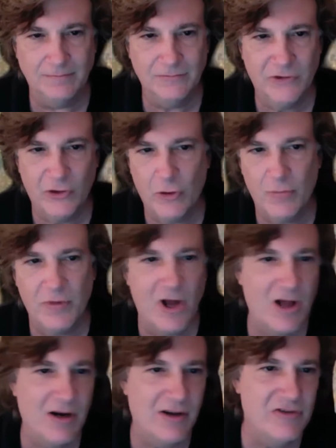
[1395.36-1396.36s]

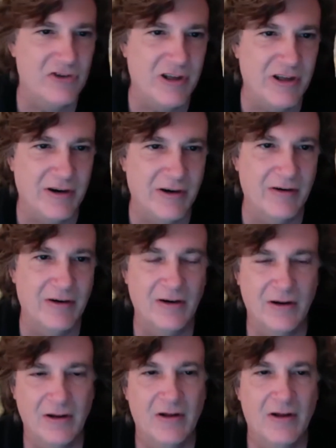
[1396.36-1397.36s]
terminology here.
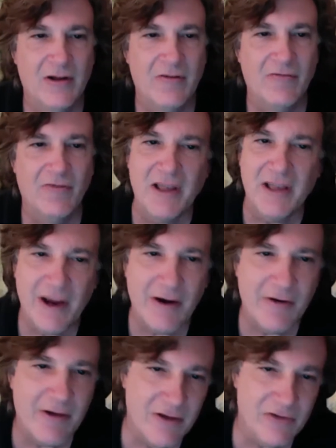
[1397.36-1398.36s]

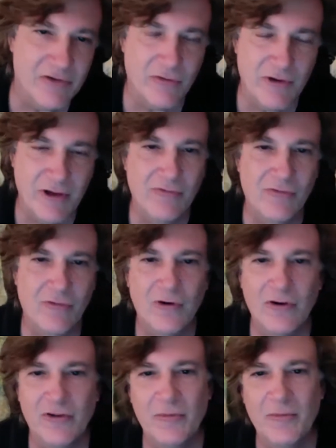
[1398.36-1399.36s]
Vicarious
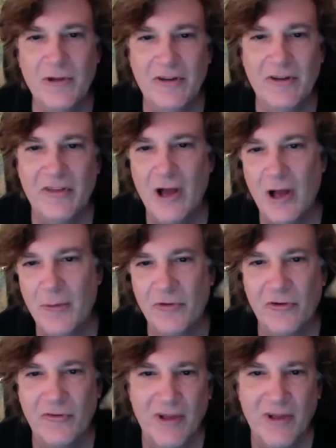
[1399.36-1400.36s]
reinforcement is the
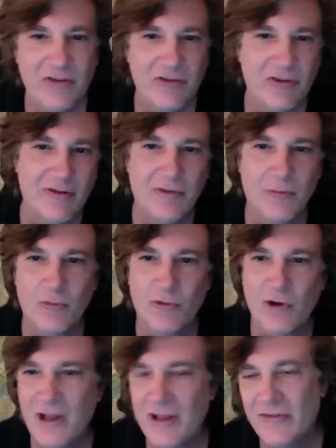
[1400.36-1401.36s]
observation of the
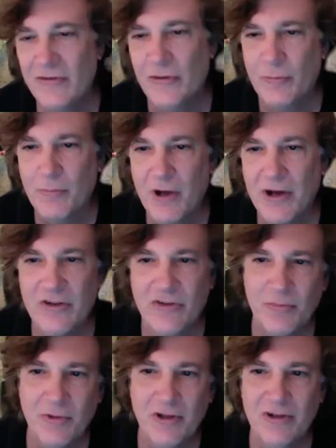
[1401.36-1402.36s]
praise or
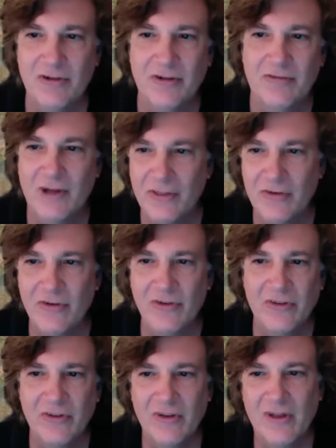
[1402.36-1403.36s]
punishment of
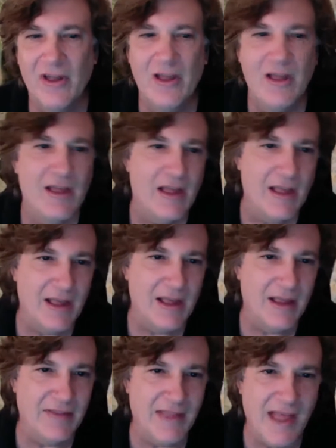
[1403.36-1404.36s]
others,
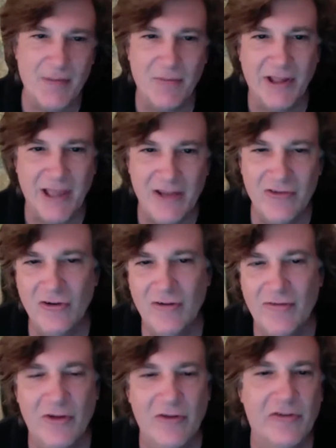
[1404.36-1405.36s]
and the application
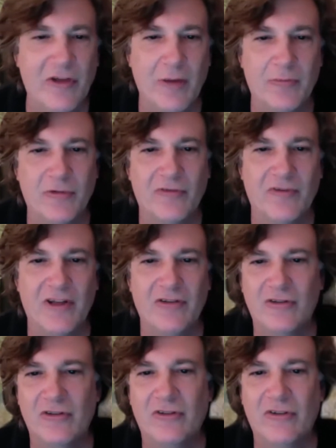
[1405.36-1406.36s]
of those
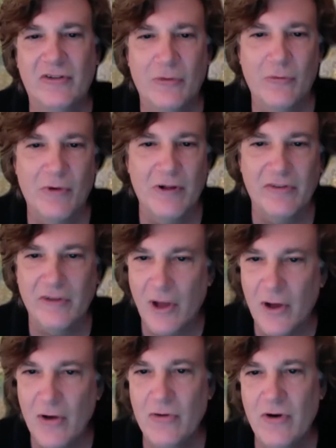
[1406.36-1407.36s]
observations to one's
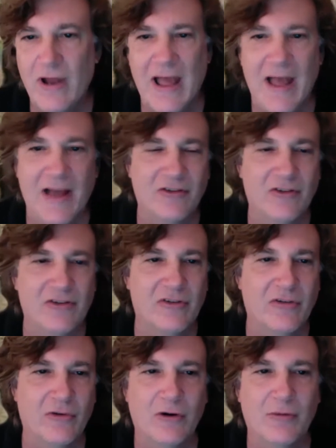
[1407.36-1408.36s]
own
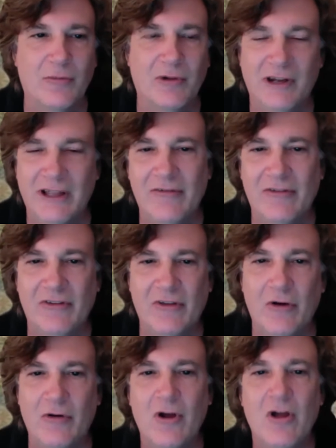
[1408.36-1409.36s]
actions or beliefs.
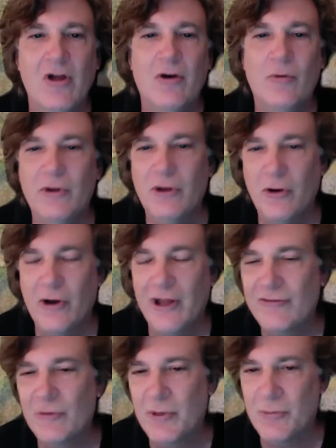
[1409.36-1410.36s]
So we don't
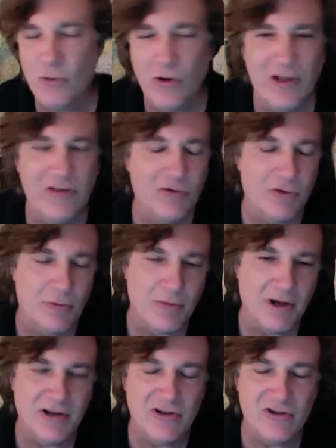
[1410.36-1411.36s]
have to be praised or
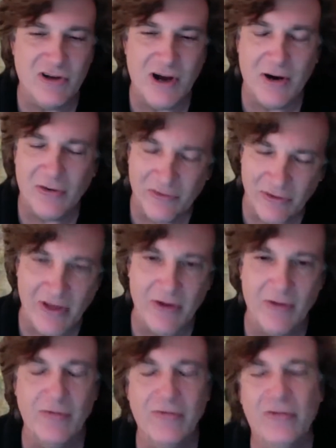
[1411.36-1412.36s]
punished
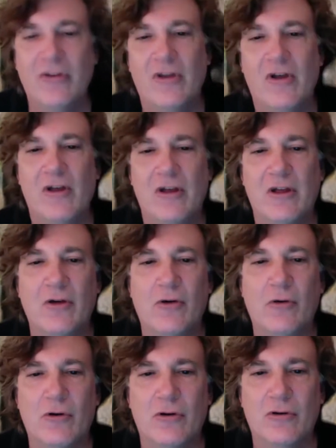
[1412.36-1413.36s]
ourselves in
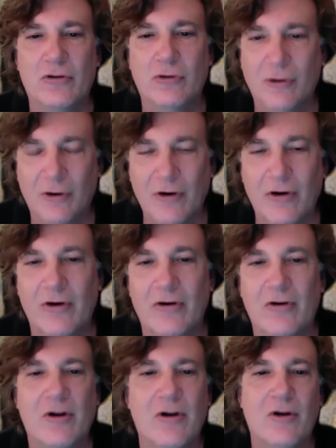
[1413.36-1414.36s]
order to learn.
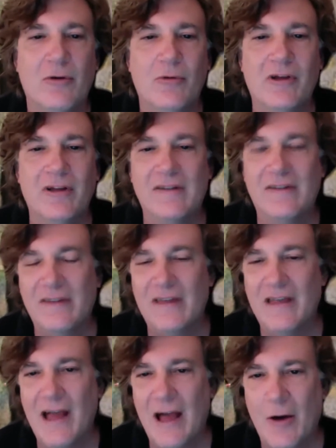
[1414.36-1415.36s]
We can
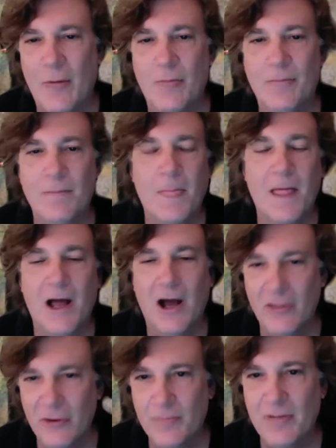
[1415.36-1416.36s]
see how
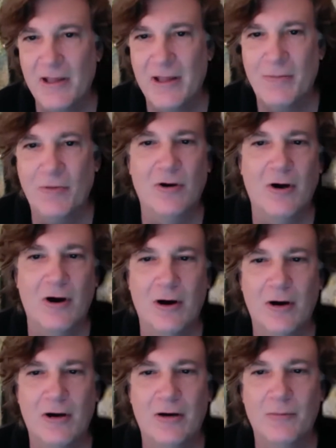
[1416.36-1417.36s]
other people
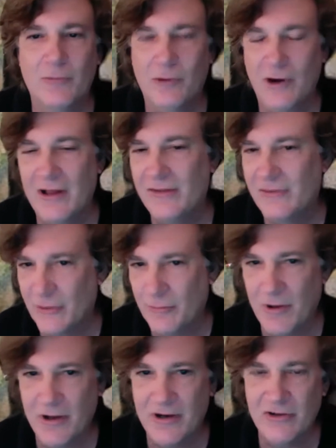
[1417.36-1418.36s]
are praised or
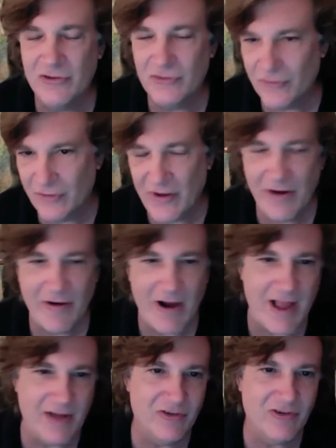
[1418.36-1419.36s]
punished for their
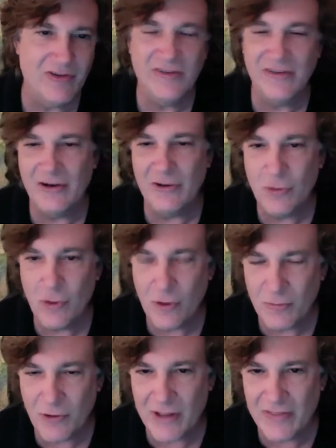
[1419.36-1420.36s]
actions and
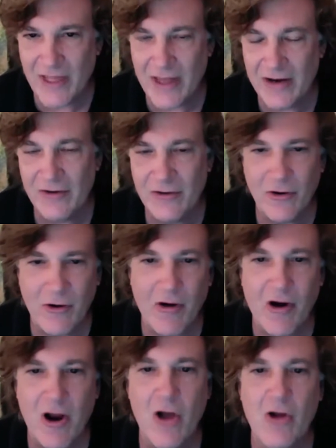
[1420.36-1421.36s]
incorporate that into
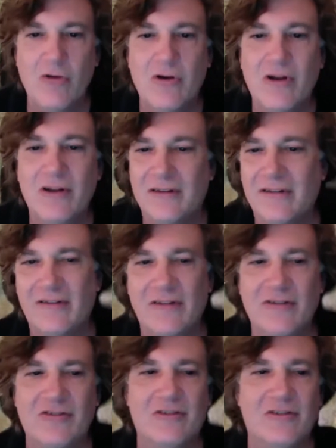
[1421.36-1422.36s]
our own
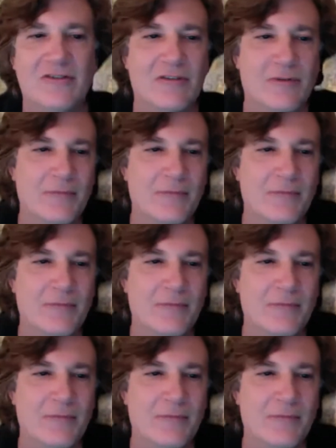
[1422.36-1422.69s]
decisions.